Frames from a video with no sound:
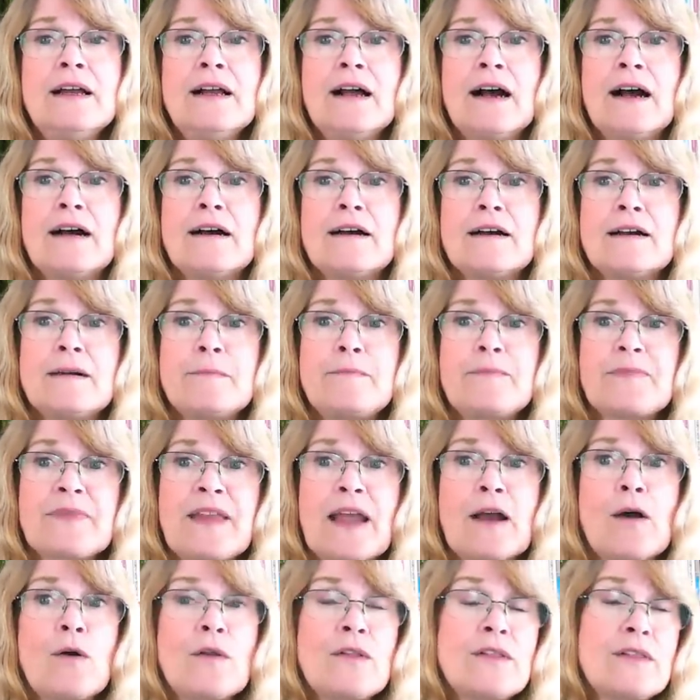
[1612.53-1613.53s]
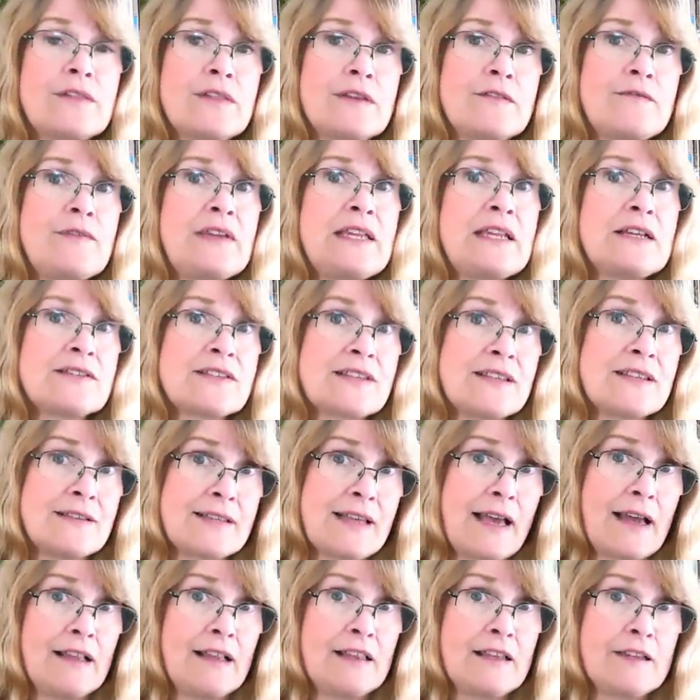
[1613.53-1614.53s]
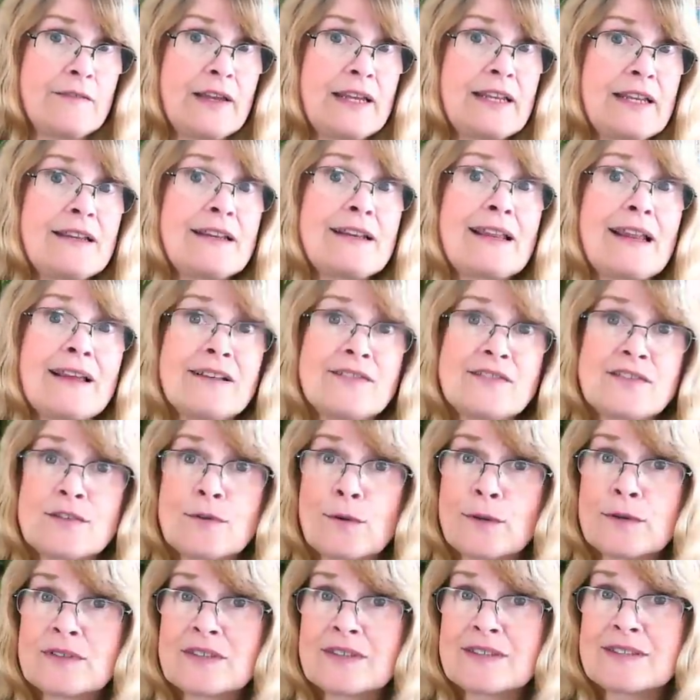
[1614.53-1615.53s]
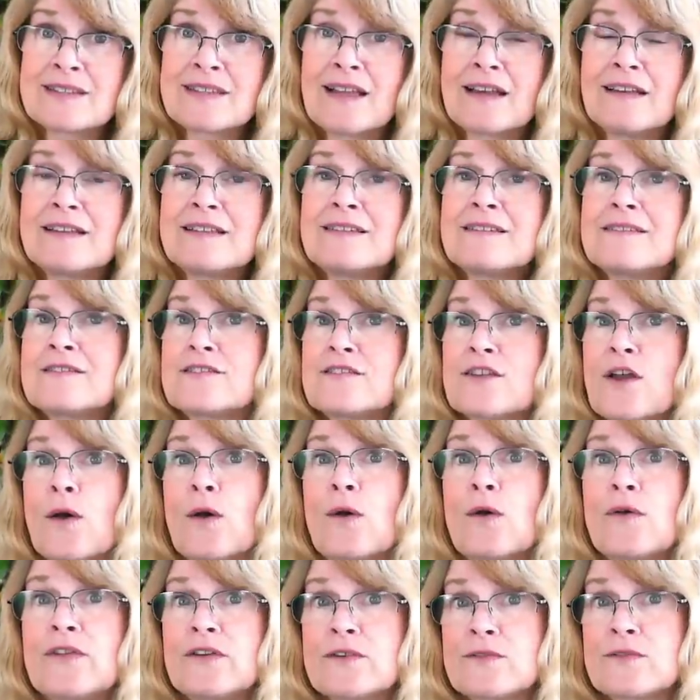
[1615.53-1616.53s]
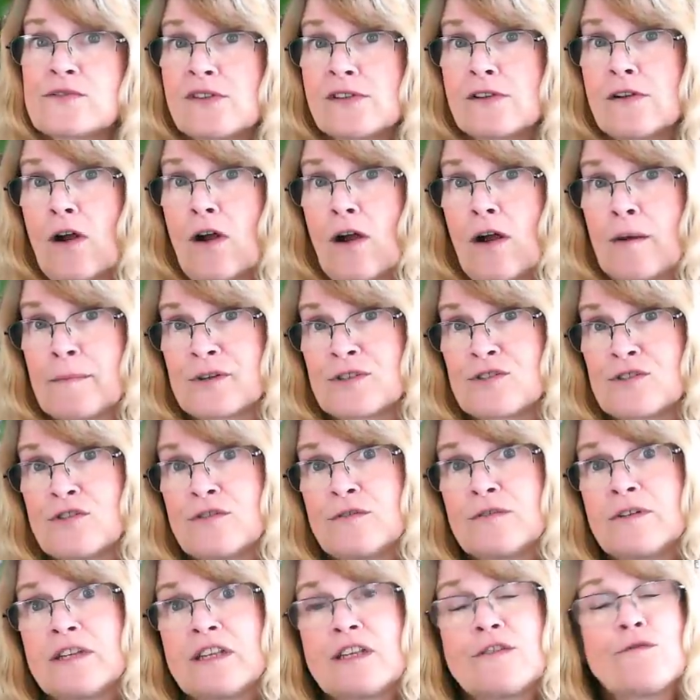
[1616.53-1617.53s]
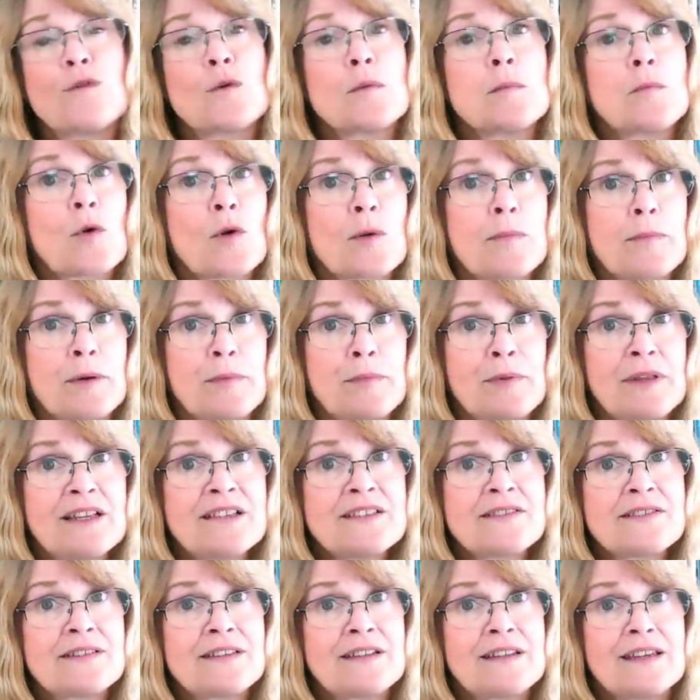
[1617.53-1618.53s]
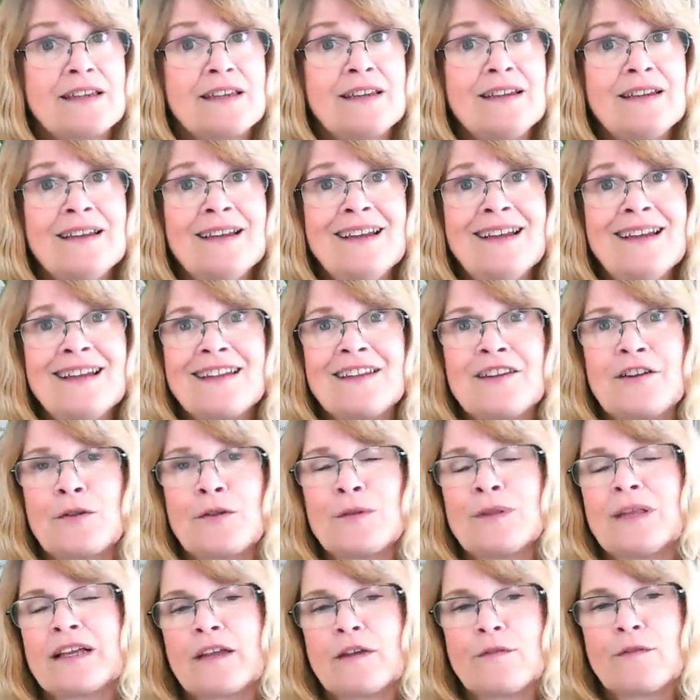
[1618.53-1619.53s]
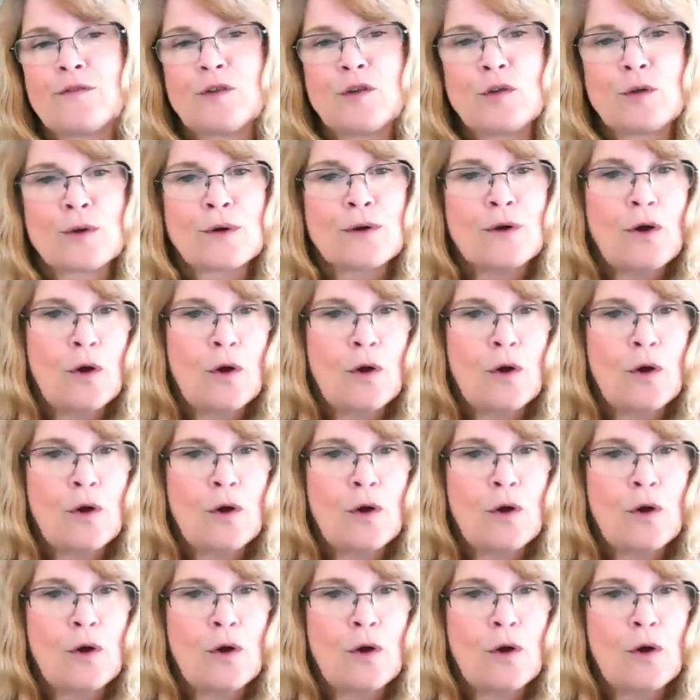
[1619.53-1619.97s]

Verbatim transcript: Uh, now, the Venus is elevated and so is the Sun, so there's an opportunity for more publicity. You know, like if you're